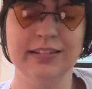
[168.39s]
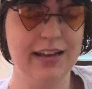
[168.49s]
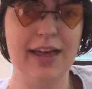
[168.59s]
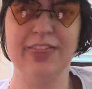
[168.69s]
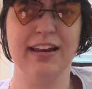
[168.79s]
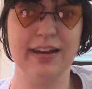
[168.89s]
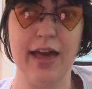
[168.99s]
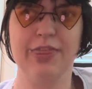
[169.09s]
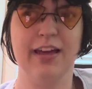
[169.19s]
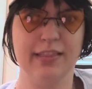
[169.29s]
nothing,
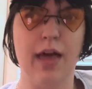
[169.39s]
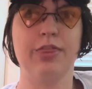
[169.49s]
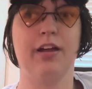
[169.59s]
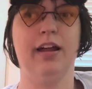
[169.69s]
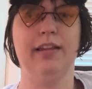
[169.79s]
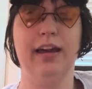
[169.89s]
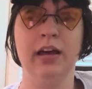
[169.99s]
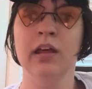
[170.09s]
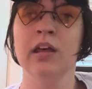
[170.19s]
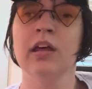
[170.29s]
nothing, nothing. Like